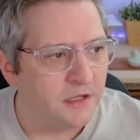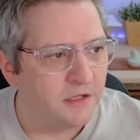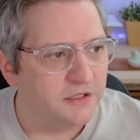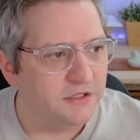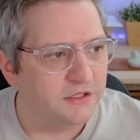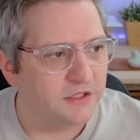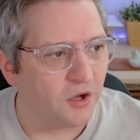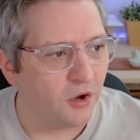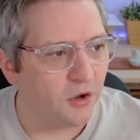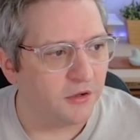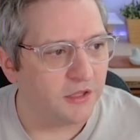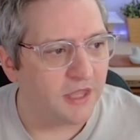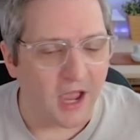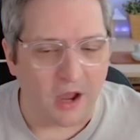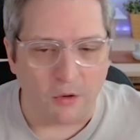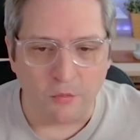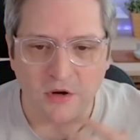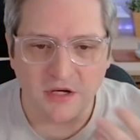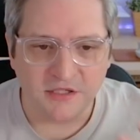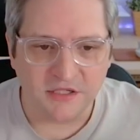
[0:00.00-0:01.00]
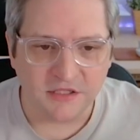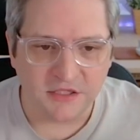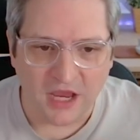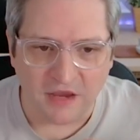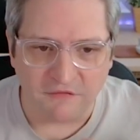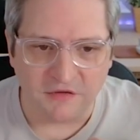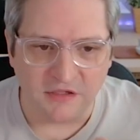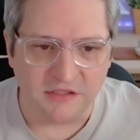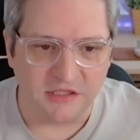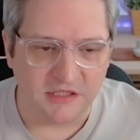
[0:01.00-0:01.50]
So I wanted to
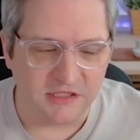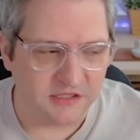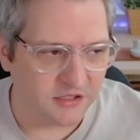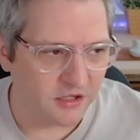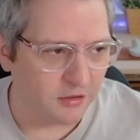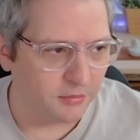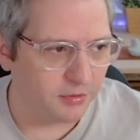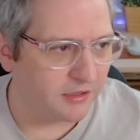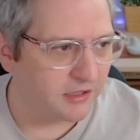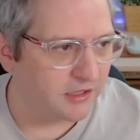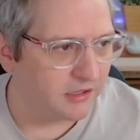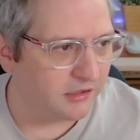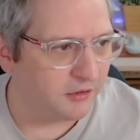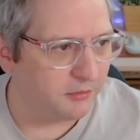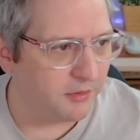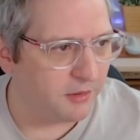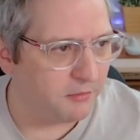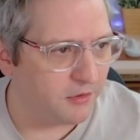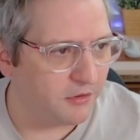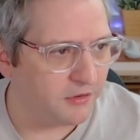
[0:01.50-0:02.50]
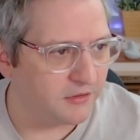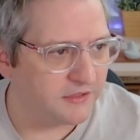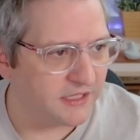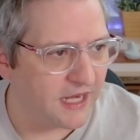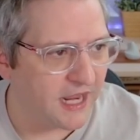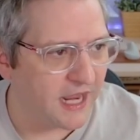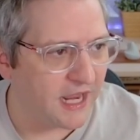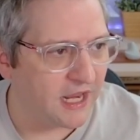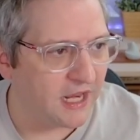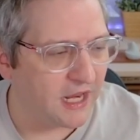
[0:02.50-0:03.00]
dive into this topic a little bit more
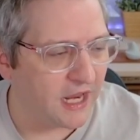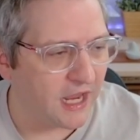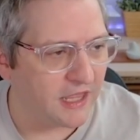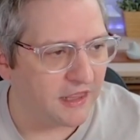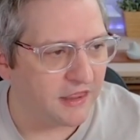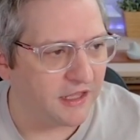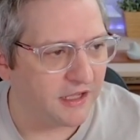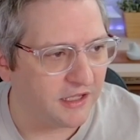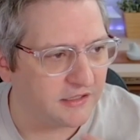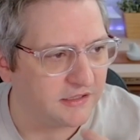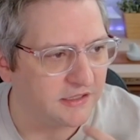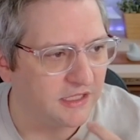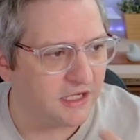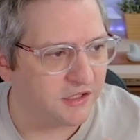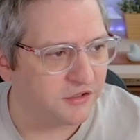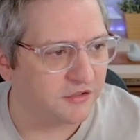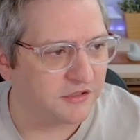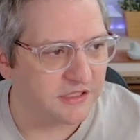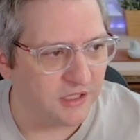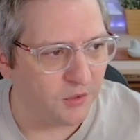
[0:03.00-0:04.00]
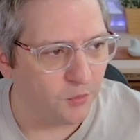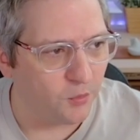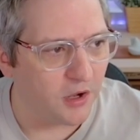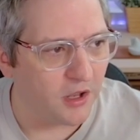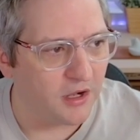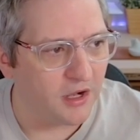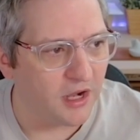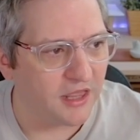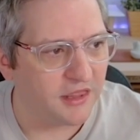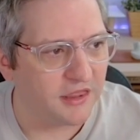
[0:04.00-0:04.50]
today. I think it's an interesting
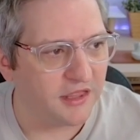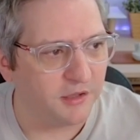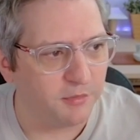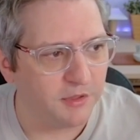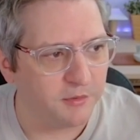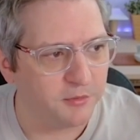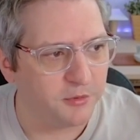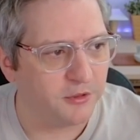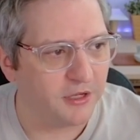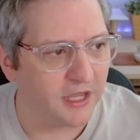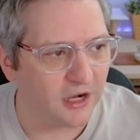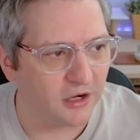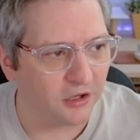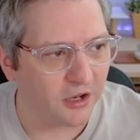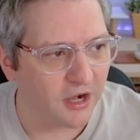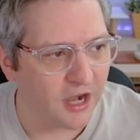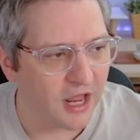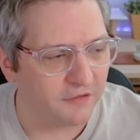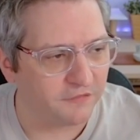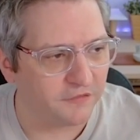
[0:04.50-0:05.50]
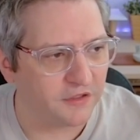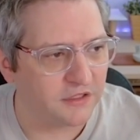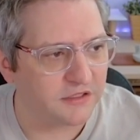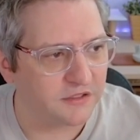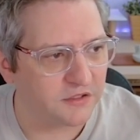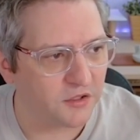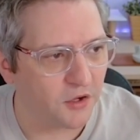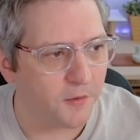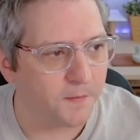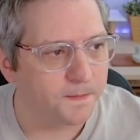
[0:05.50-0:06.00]
one. I think people get a lot out of it.
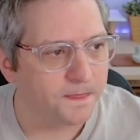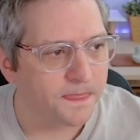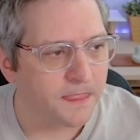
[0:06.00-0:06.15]
So